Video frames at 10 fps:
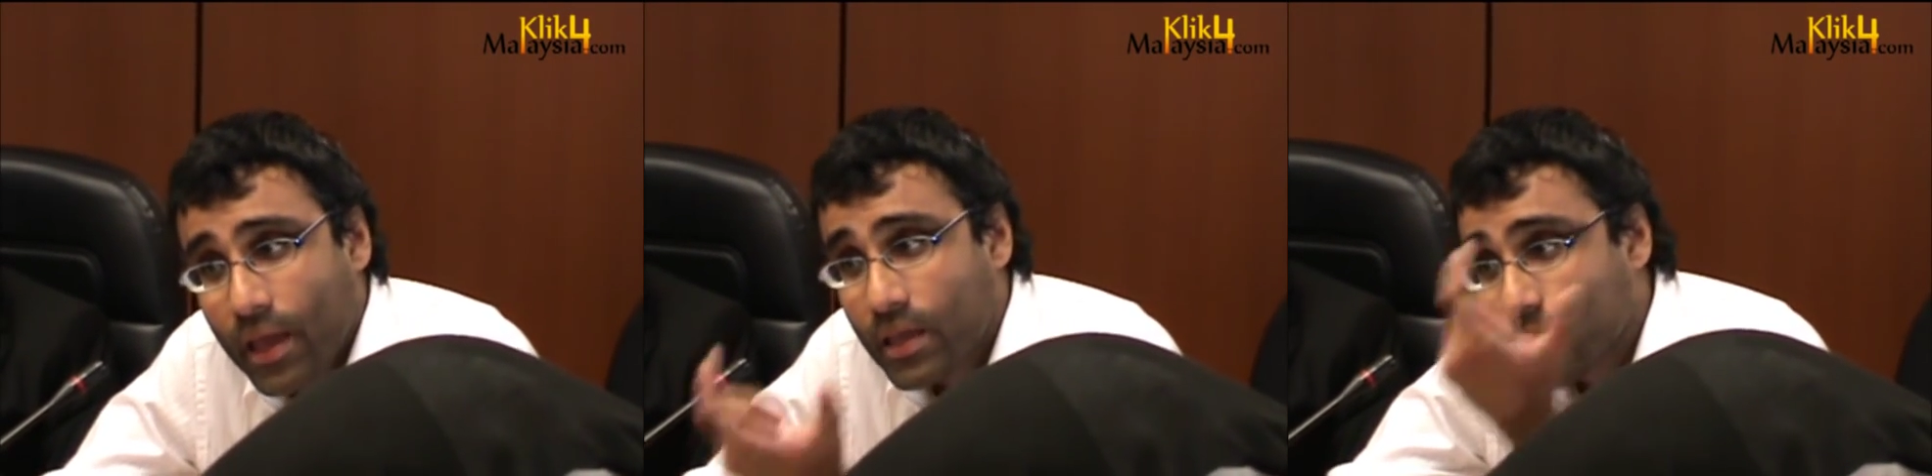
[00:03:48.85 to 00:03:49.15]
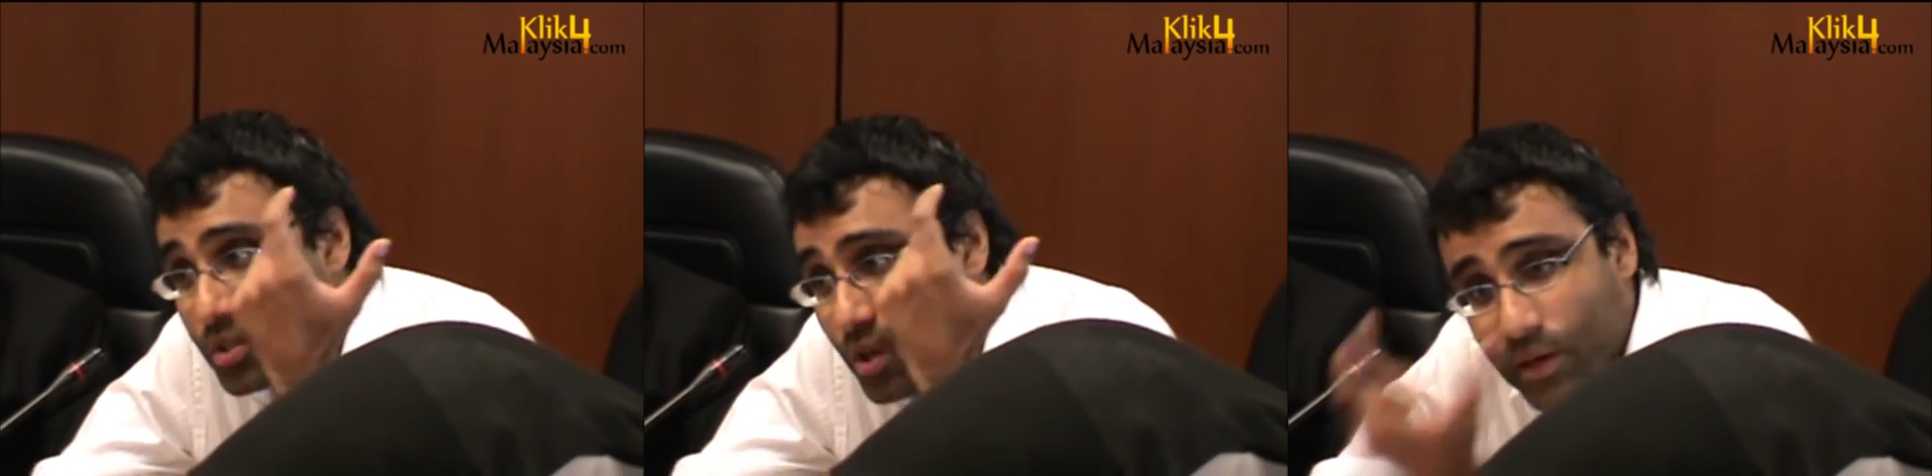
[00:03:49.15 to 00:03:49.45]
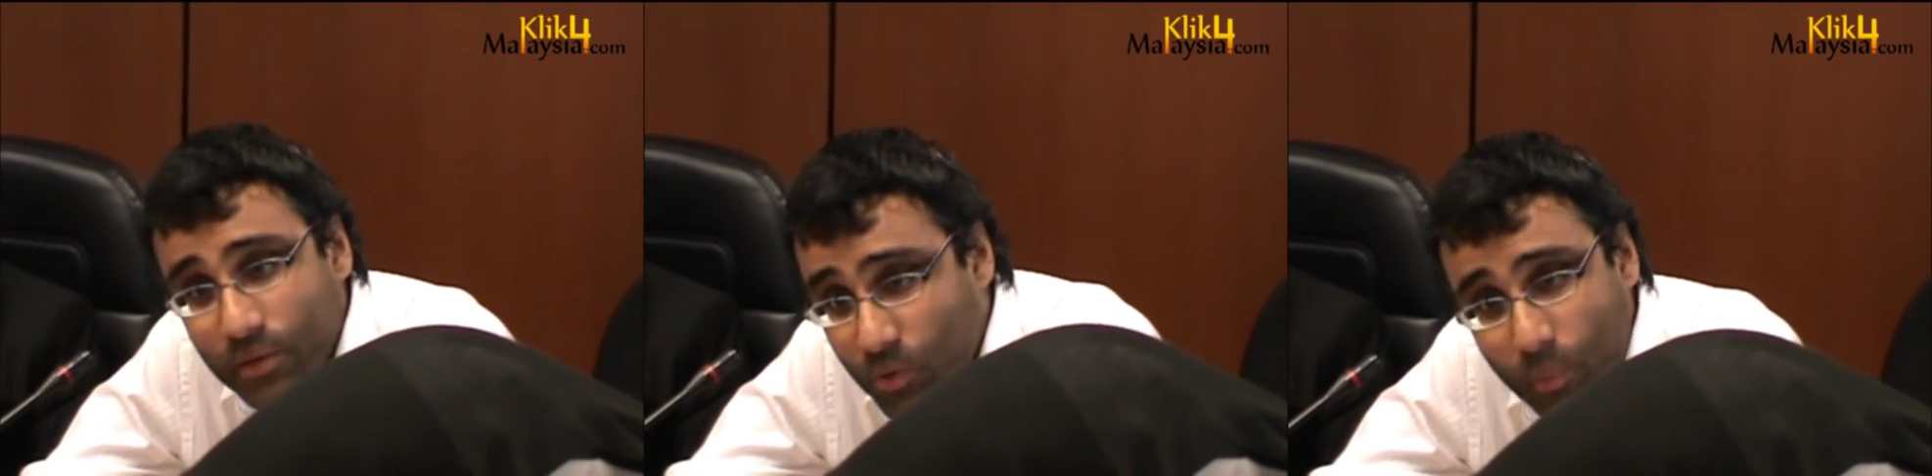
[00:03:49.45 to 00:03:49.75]
He was
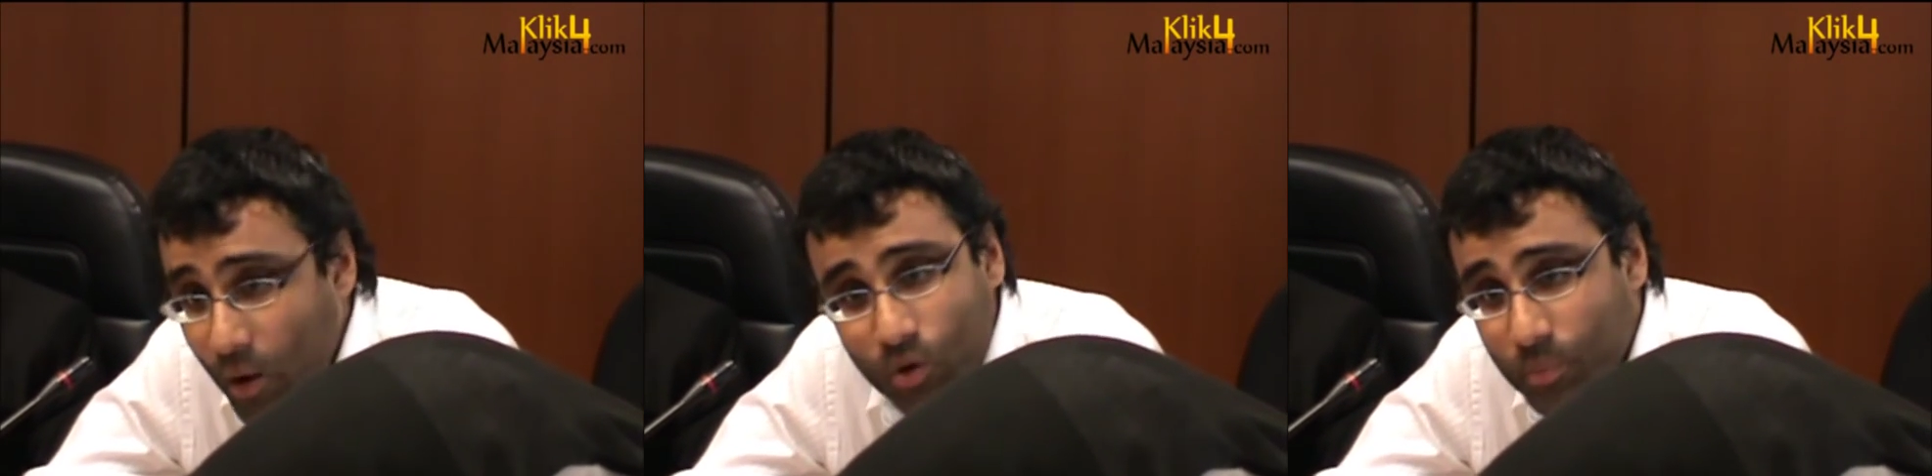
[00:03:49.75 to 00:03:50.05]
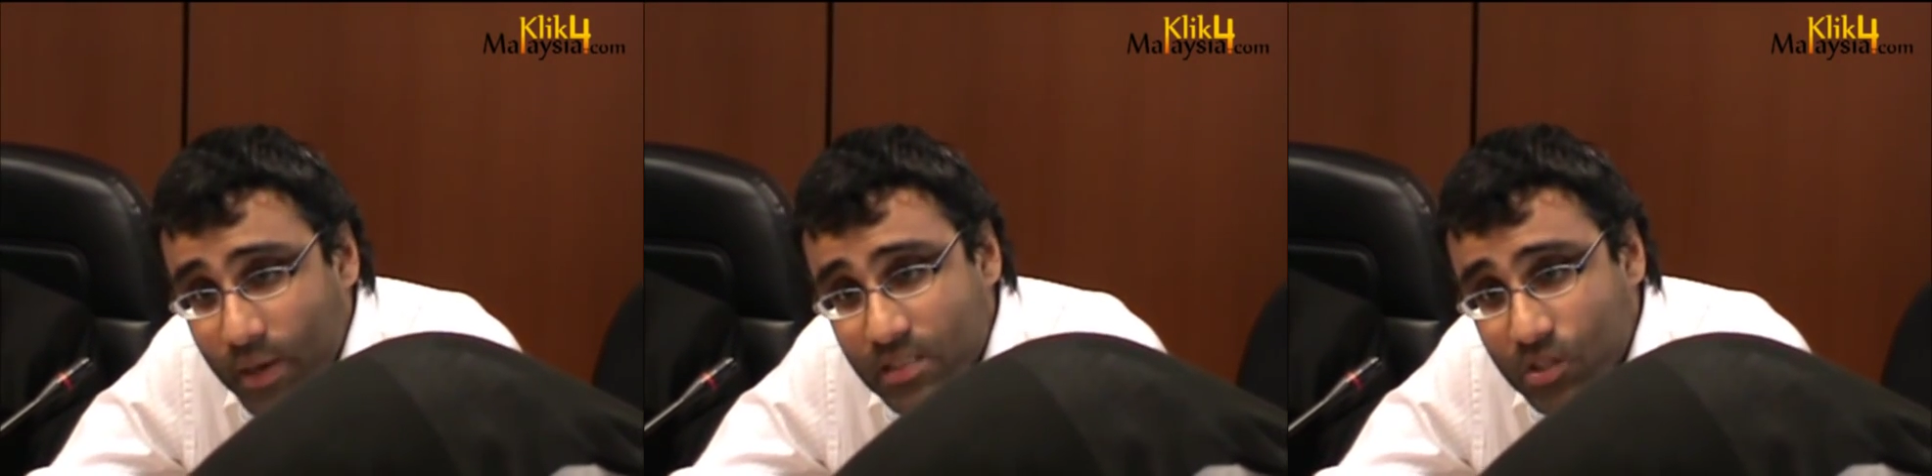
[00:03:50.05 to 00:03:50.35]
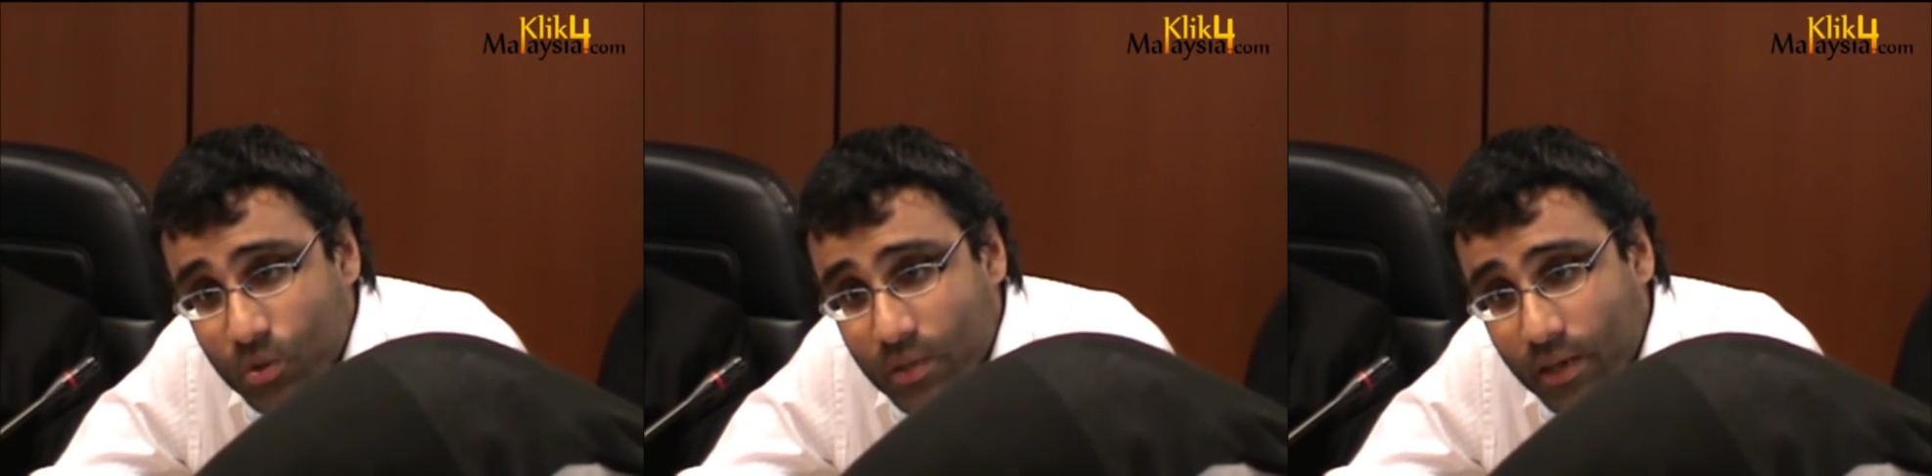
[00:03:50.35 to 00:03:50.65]
on about to be
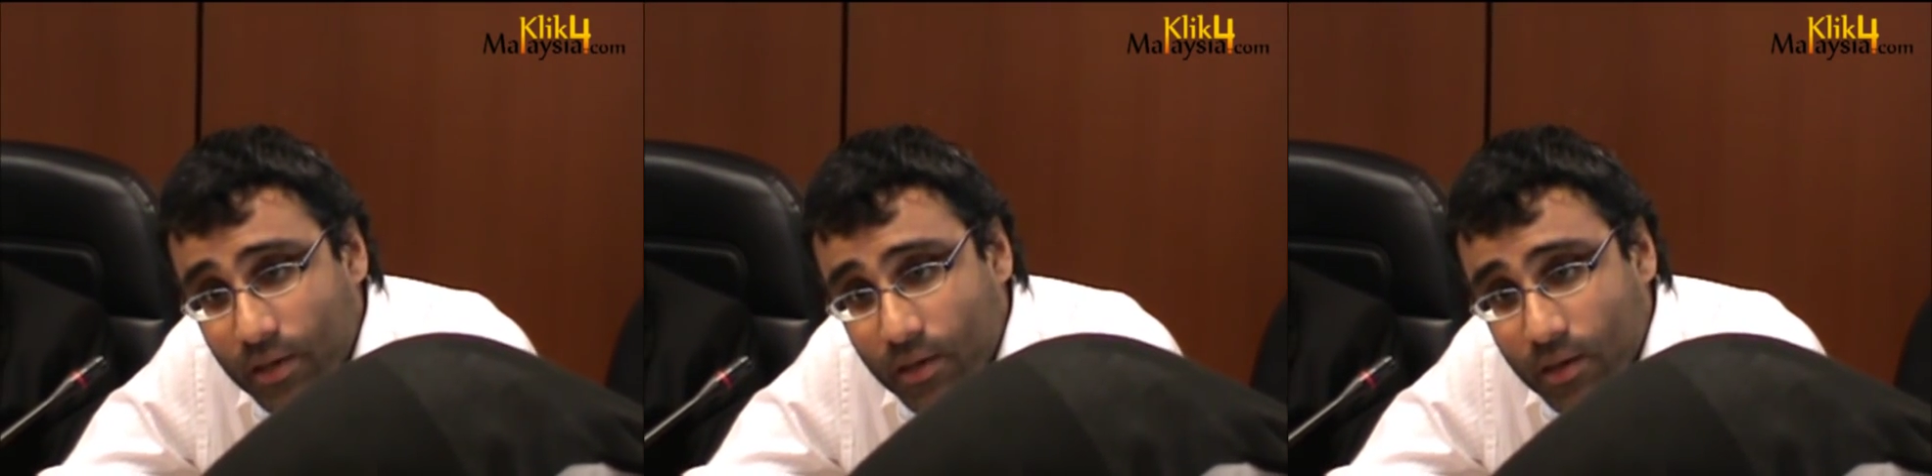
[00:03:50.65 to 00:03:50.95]
executed.